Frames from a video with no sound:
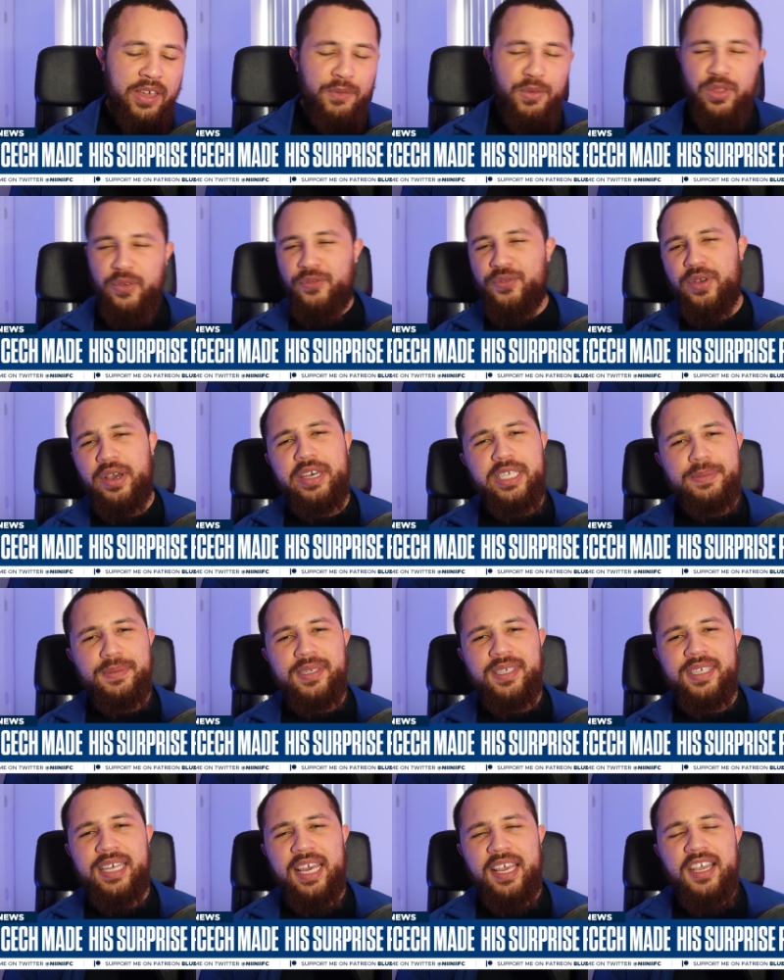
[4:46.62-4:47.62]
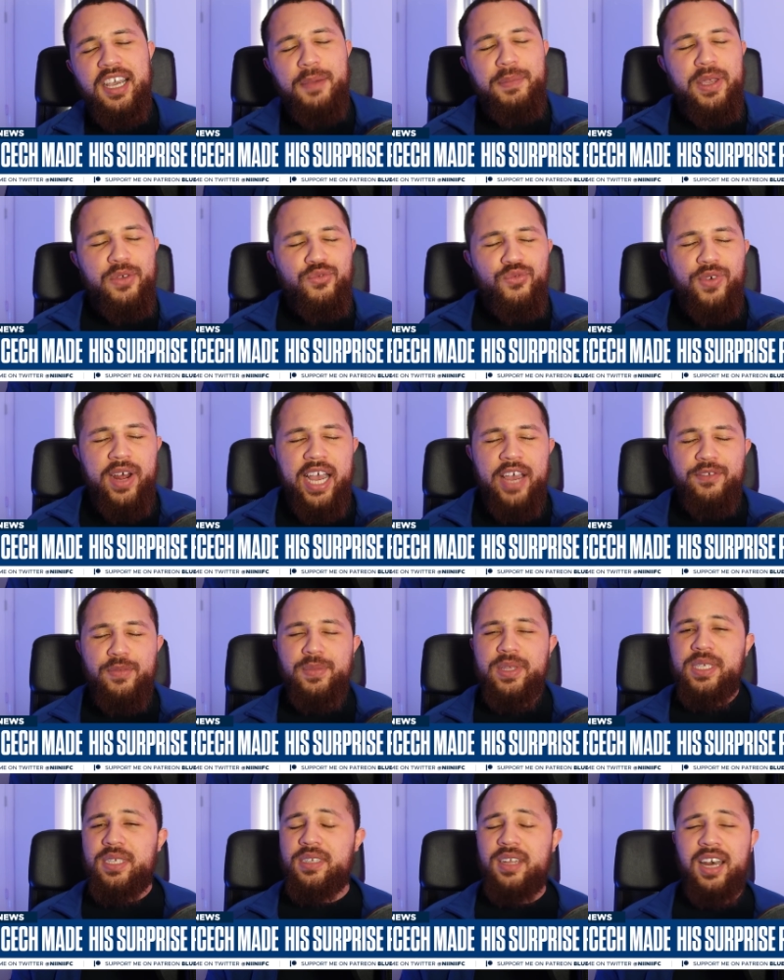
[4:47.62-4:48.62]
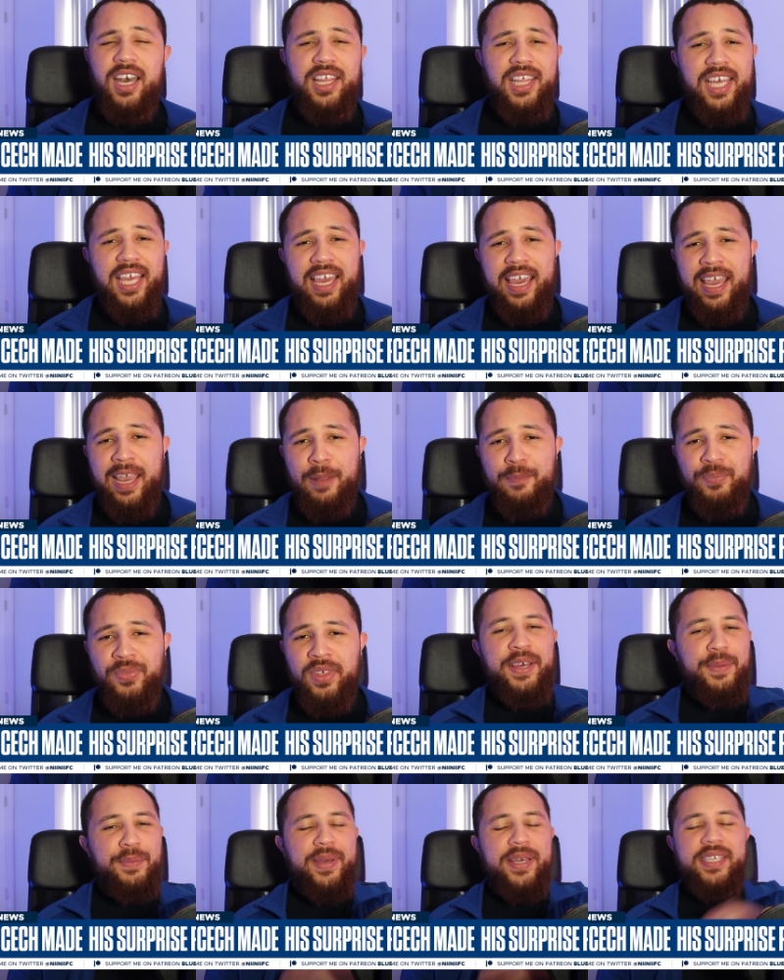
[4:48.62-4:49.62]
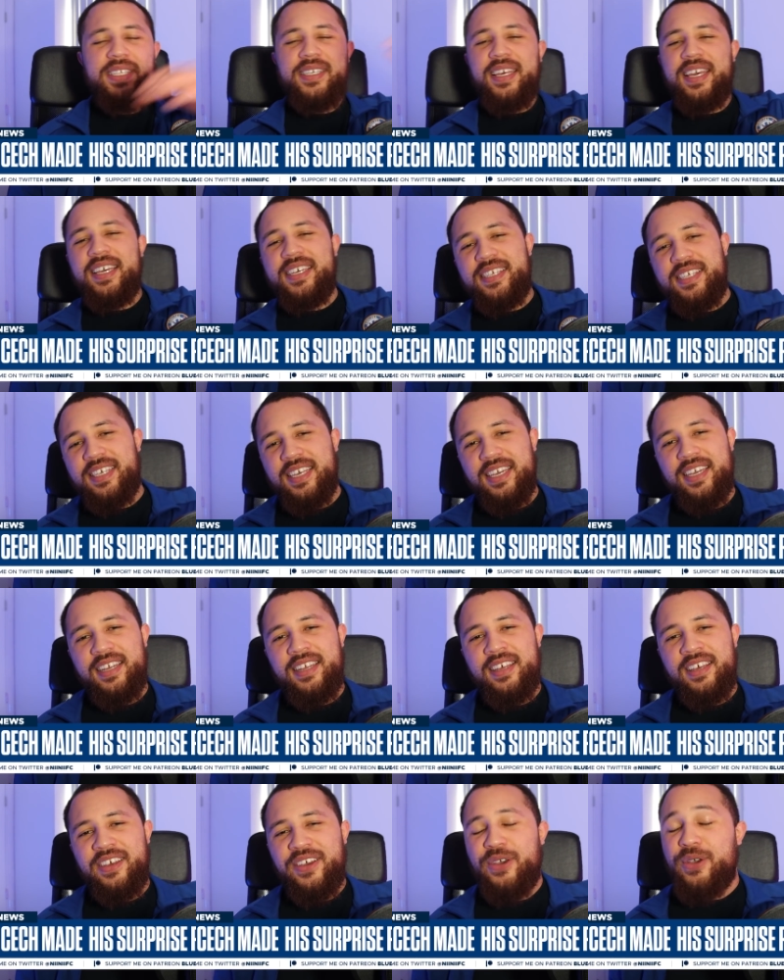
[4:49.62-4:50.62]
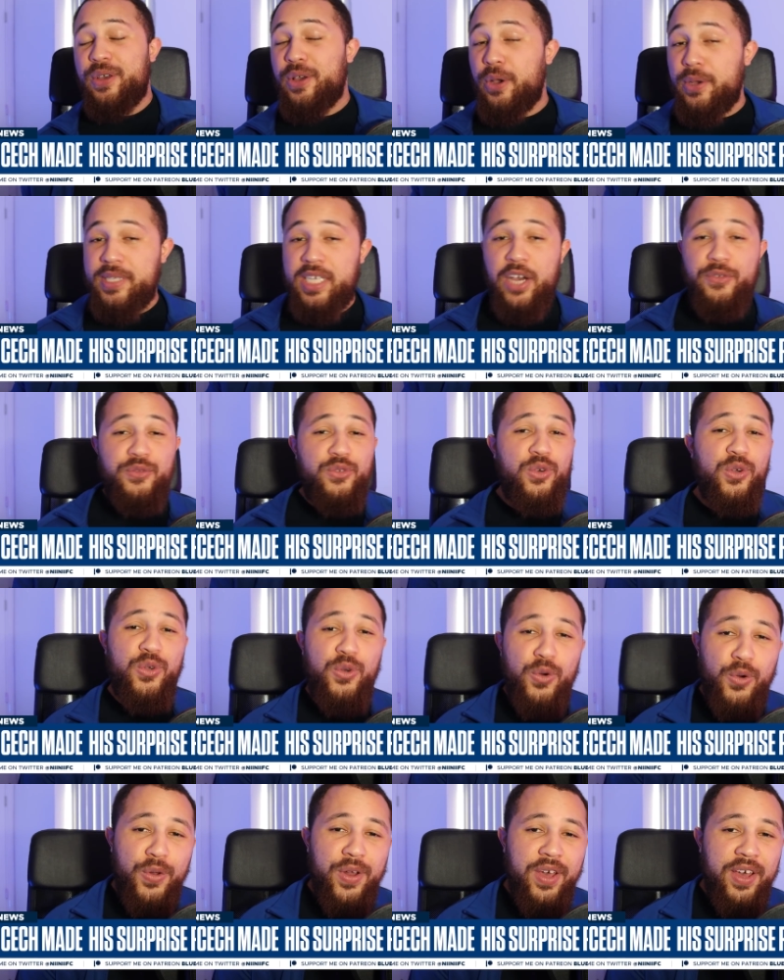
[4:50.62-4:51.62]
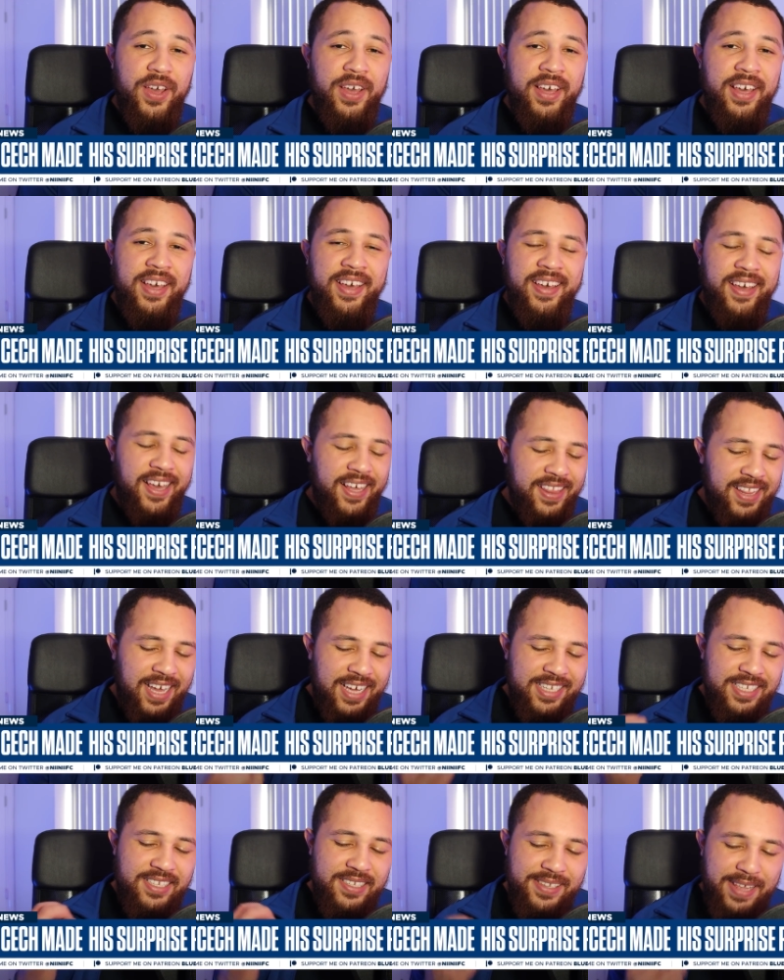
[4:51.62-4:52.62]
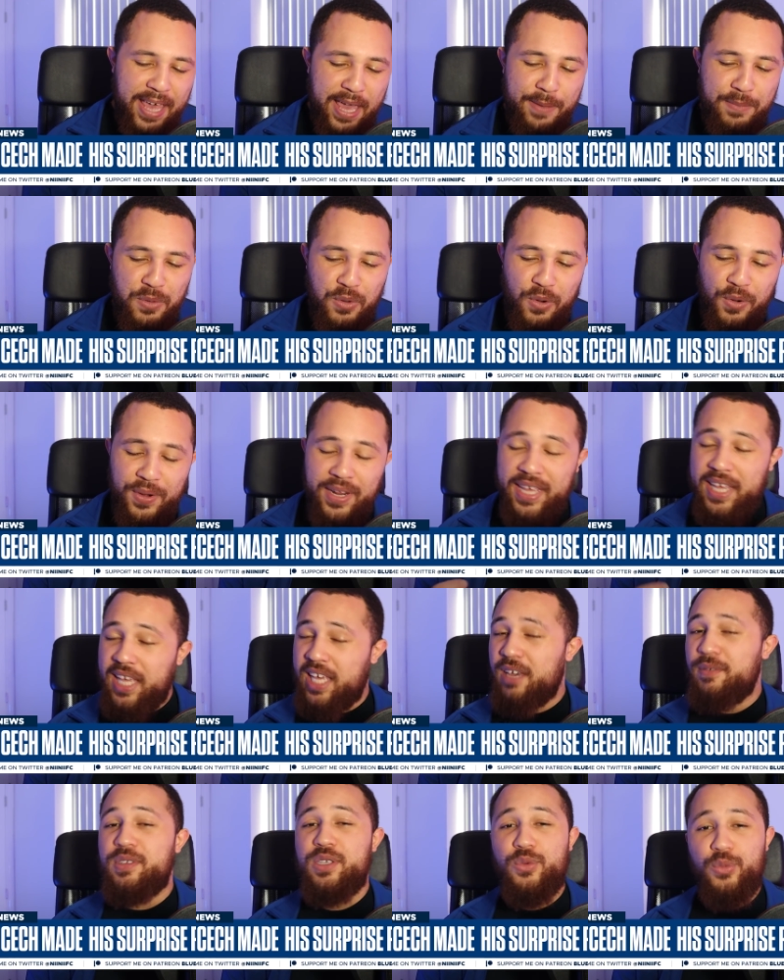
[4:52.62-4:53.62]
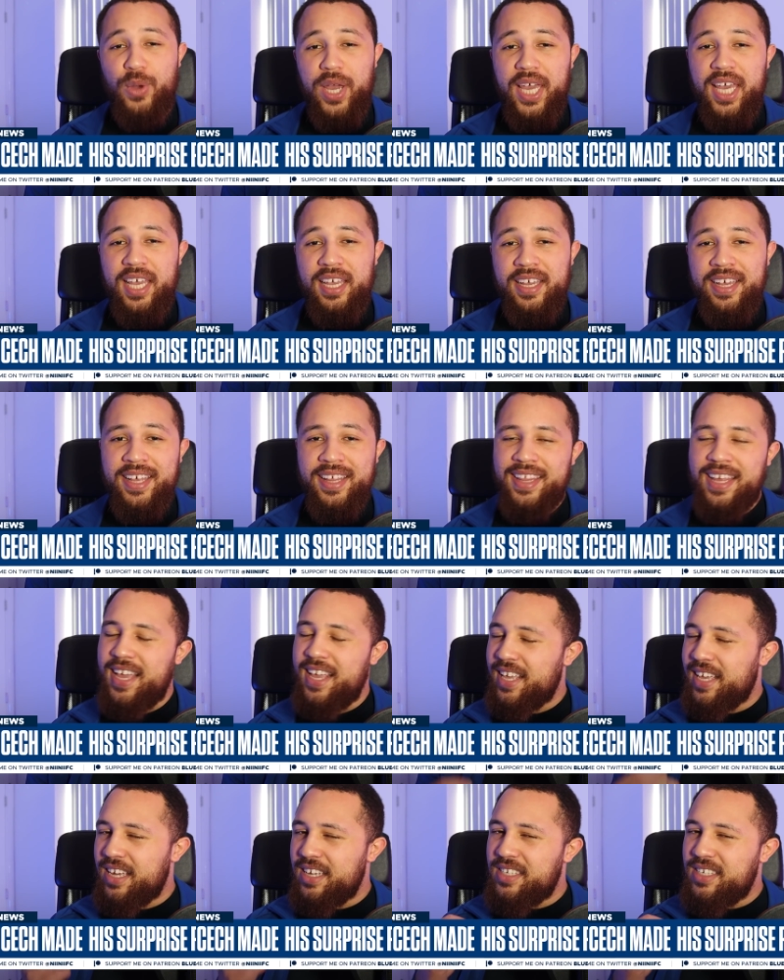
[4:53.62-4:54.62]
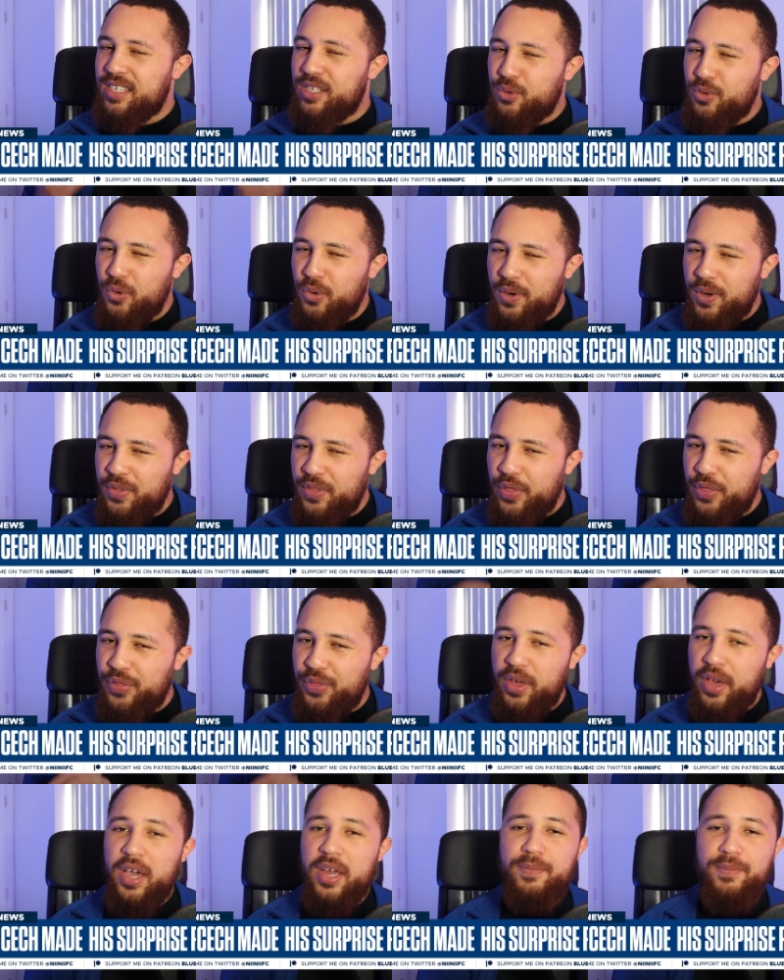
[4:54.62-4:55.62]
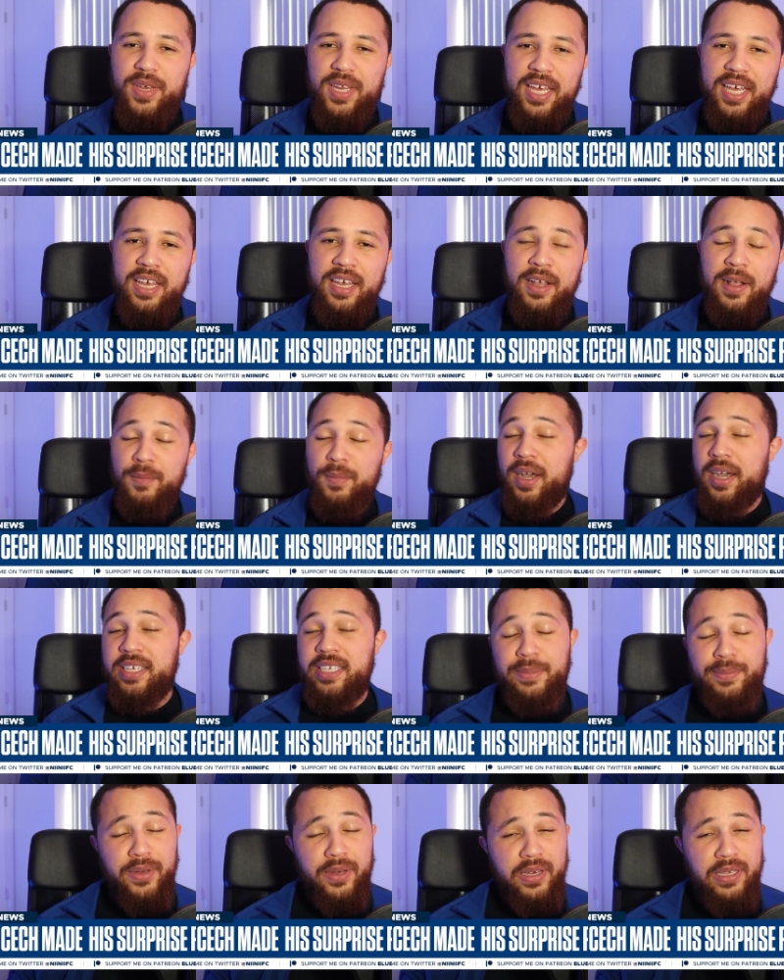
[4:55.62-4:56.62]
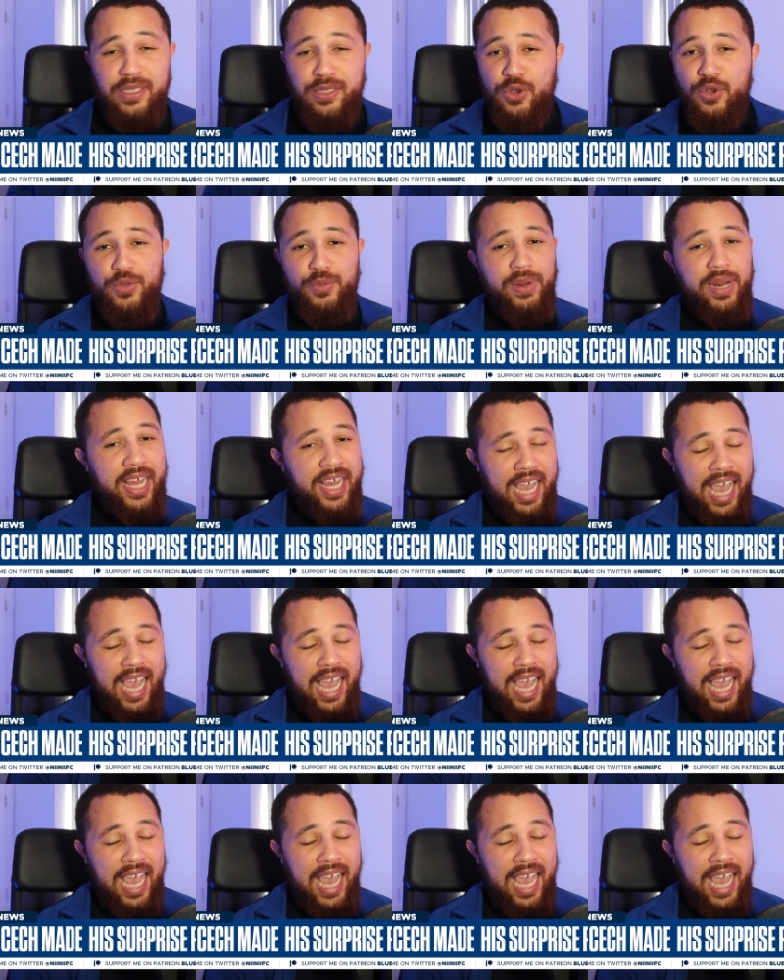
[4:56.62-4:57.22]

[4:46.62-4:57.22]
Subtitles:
with the first mistake coming right from the start of the game, miss kicks it, it goes out for a corner, and that same corner he gives away then gets scored in the 3rd minute by a Spurs youth player.